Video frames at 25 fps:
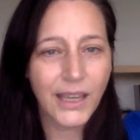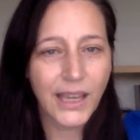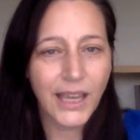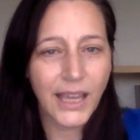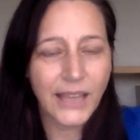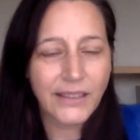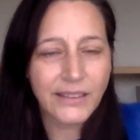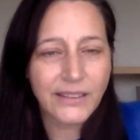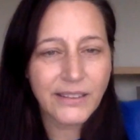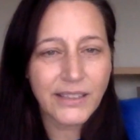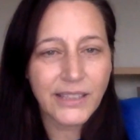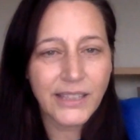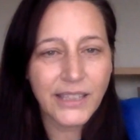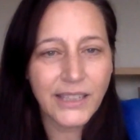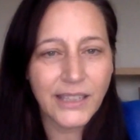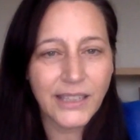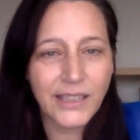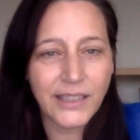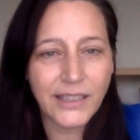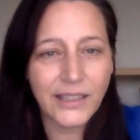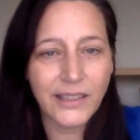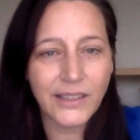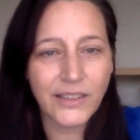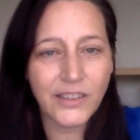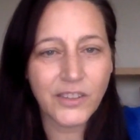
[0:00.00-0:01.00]
as
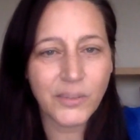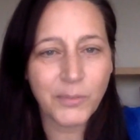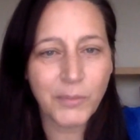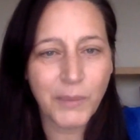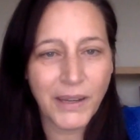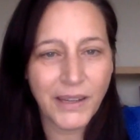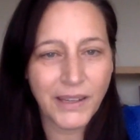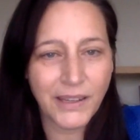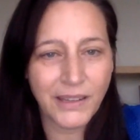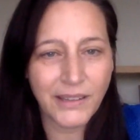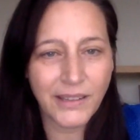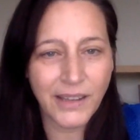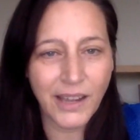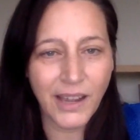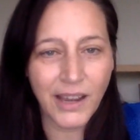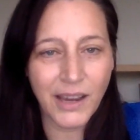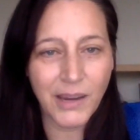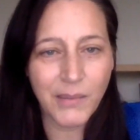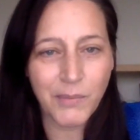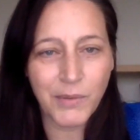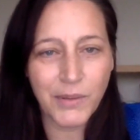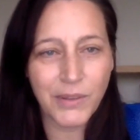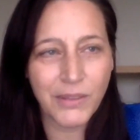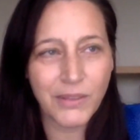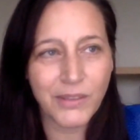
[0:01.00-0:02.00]
He is spending
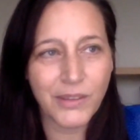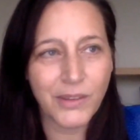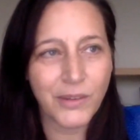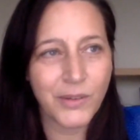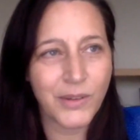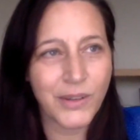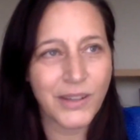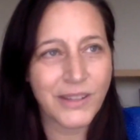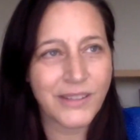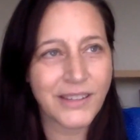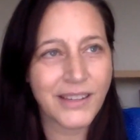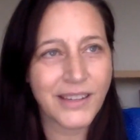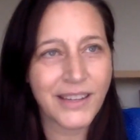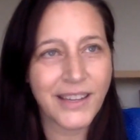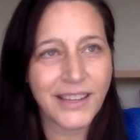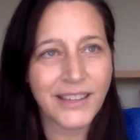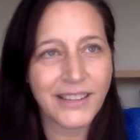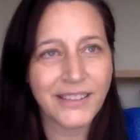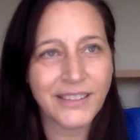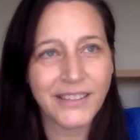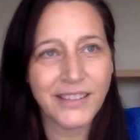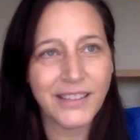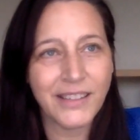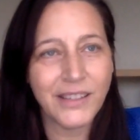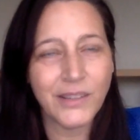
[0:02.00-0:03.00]
time with you, it's like I
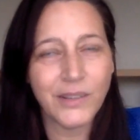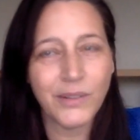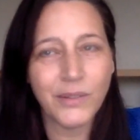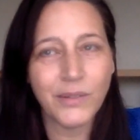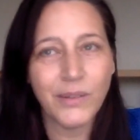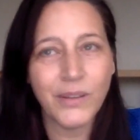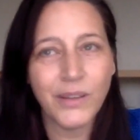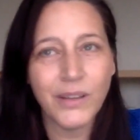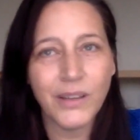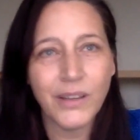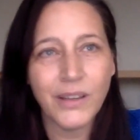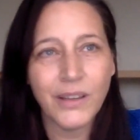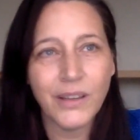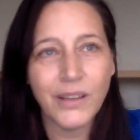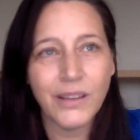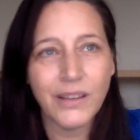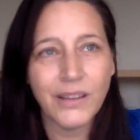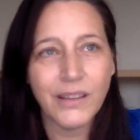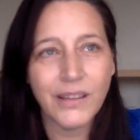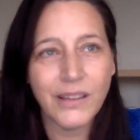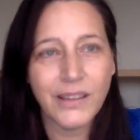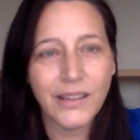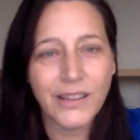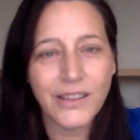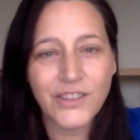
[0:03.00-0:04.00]
see you,
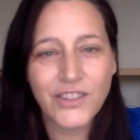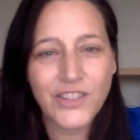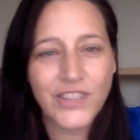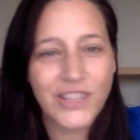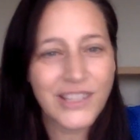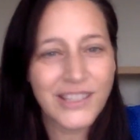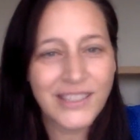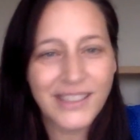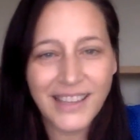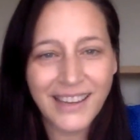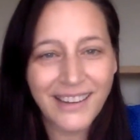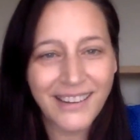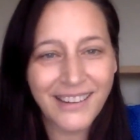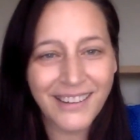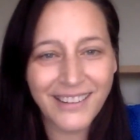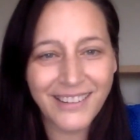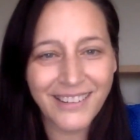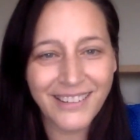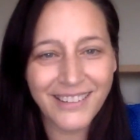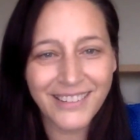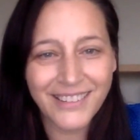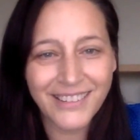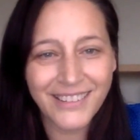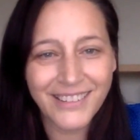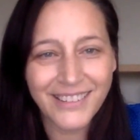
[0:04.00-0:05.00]
you're just
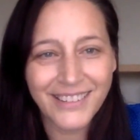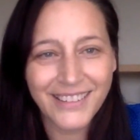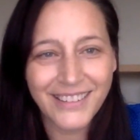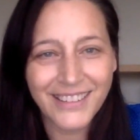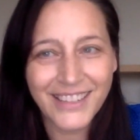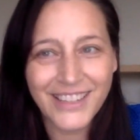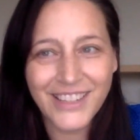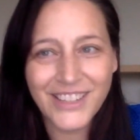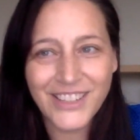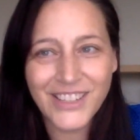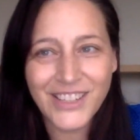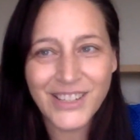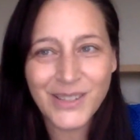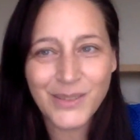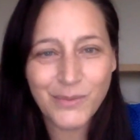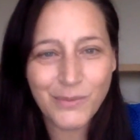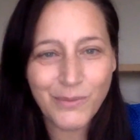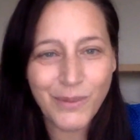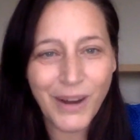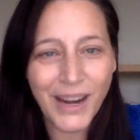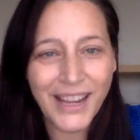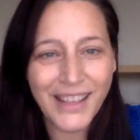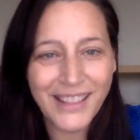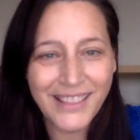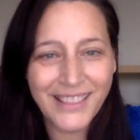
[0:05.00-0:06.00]
there. He's just
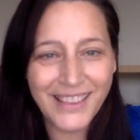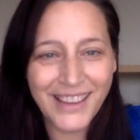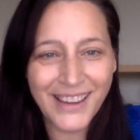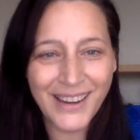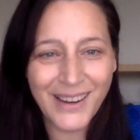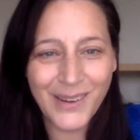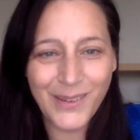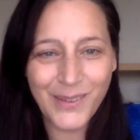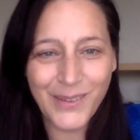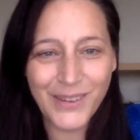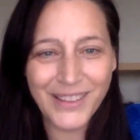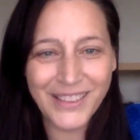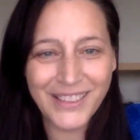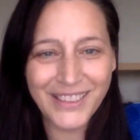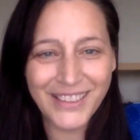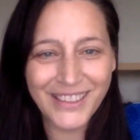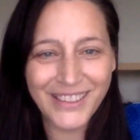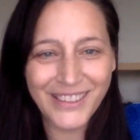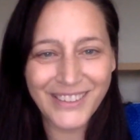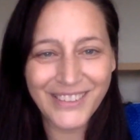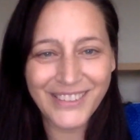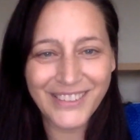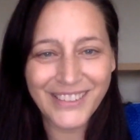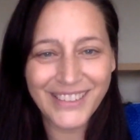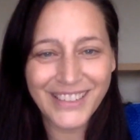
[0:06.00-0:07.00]
right there with
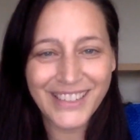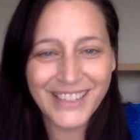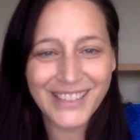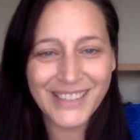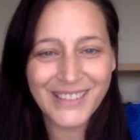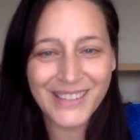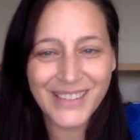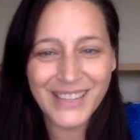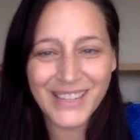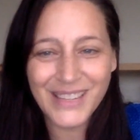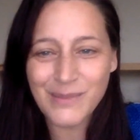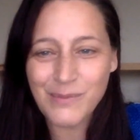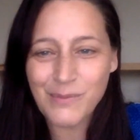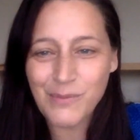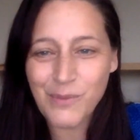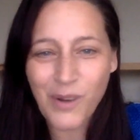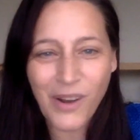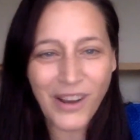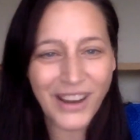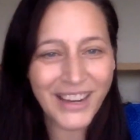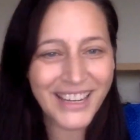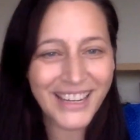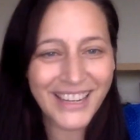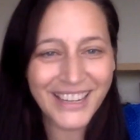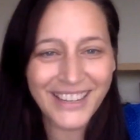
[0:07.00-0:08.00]
you. He's, he's
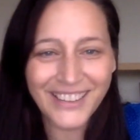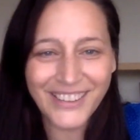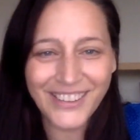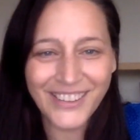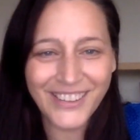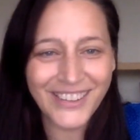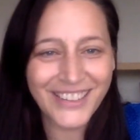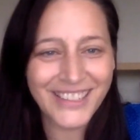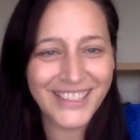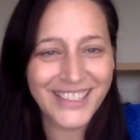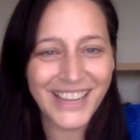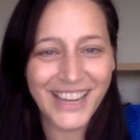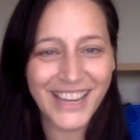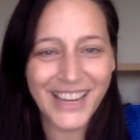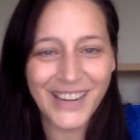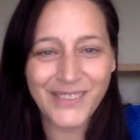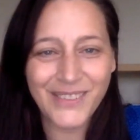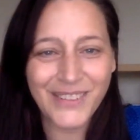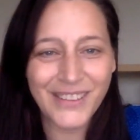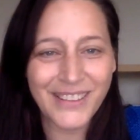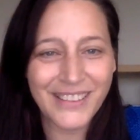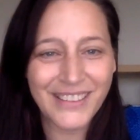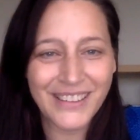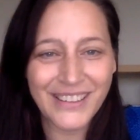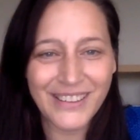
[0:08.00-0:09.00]
walking alongside
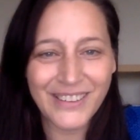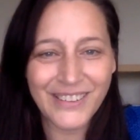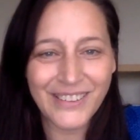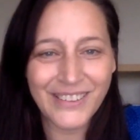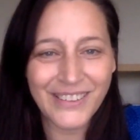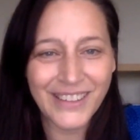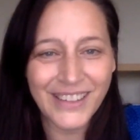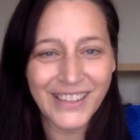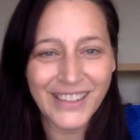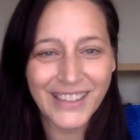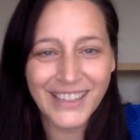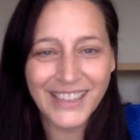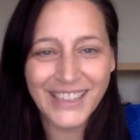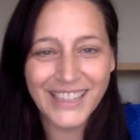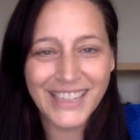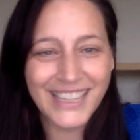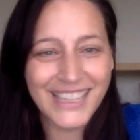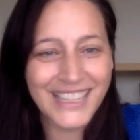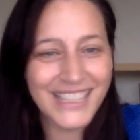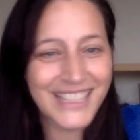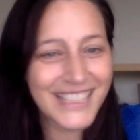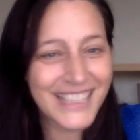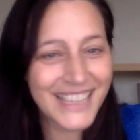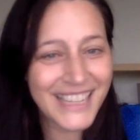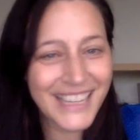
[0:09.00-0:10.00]
with you.
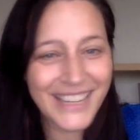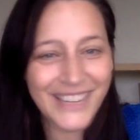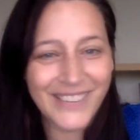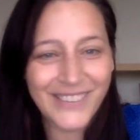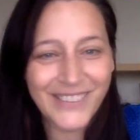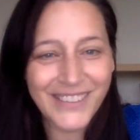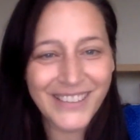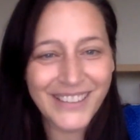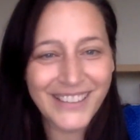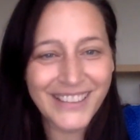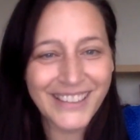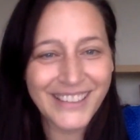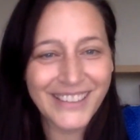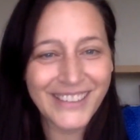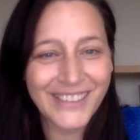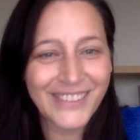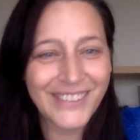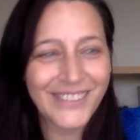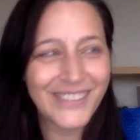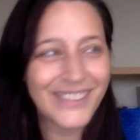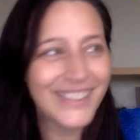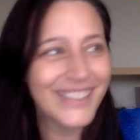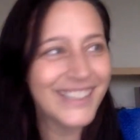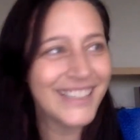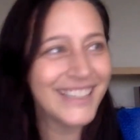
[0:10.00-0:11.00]
He's sitting with
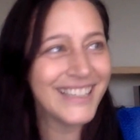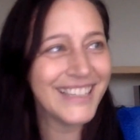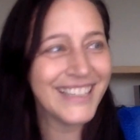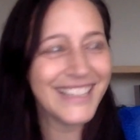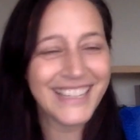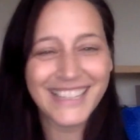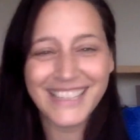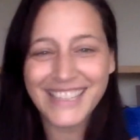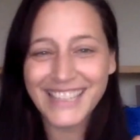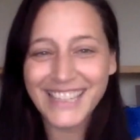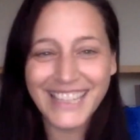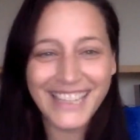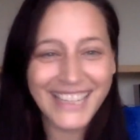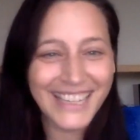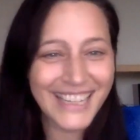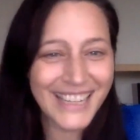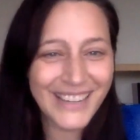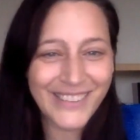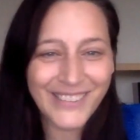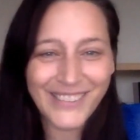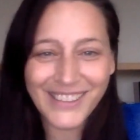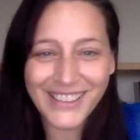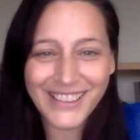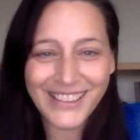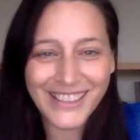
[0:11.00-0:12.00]
you. He's
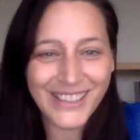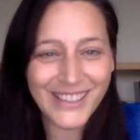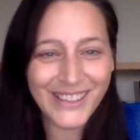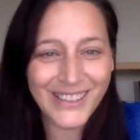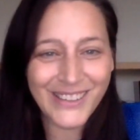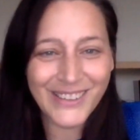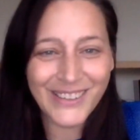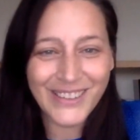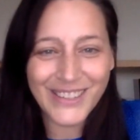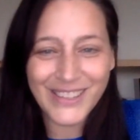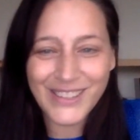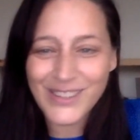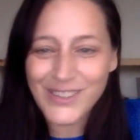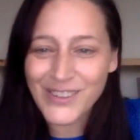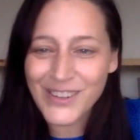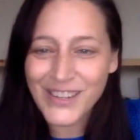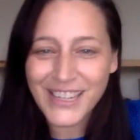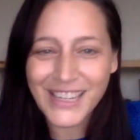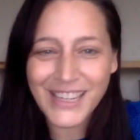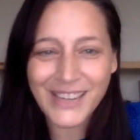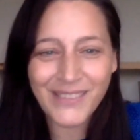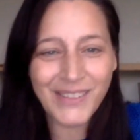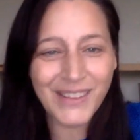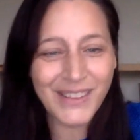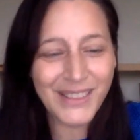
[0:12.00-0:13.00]
eating with you. He's
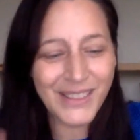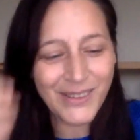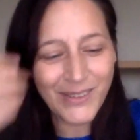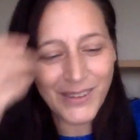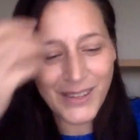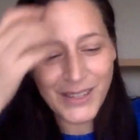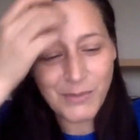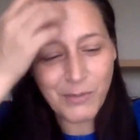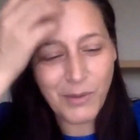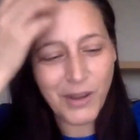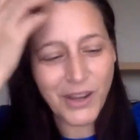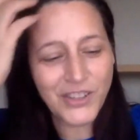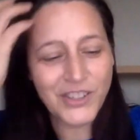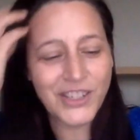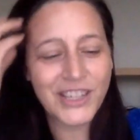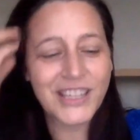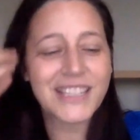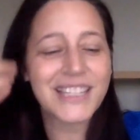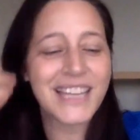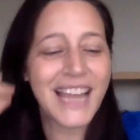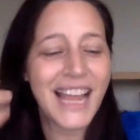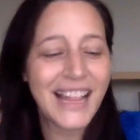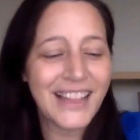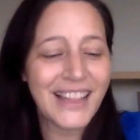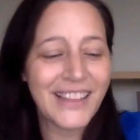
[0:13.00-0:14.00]
drinking with you. He's
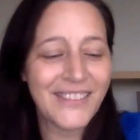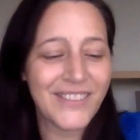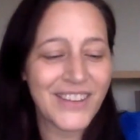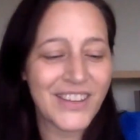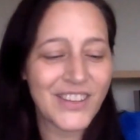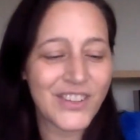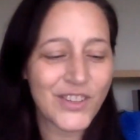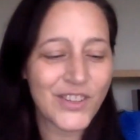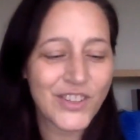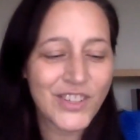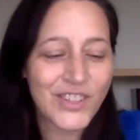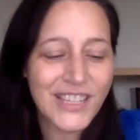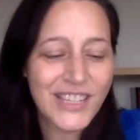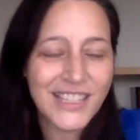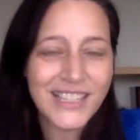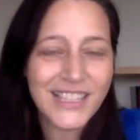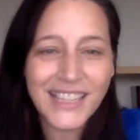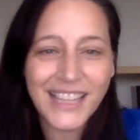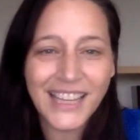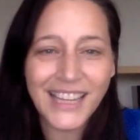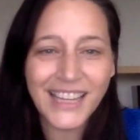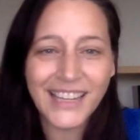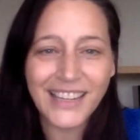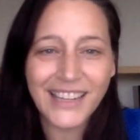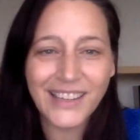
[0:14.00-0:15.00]
watching television, just
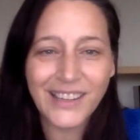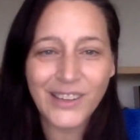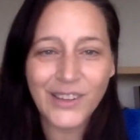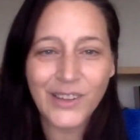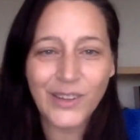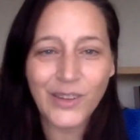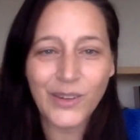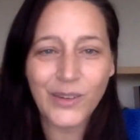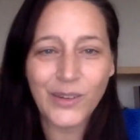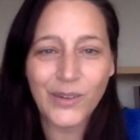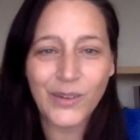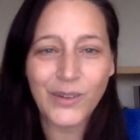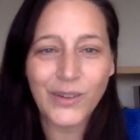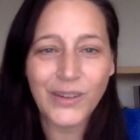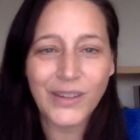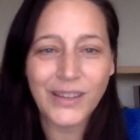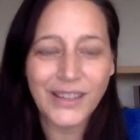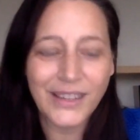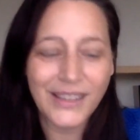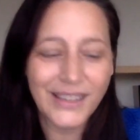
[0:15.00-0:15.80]
like you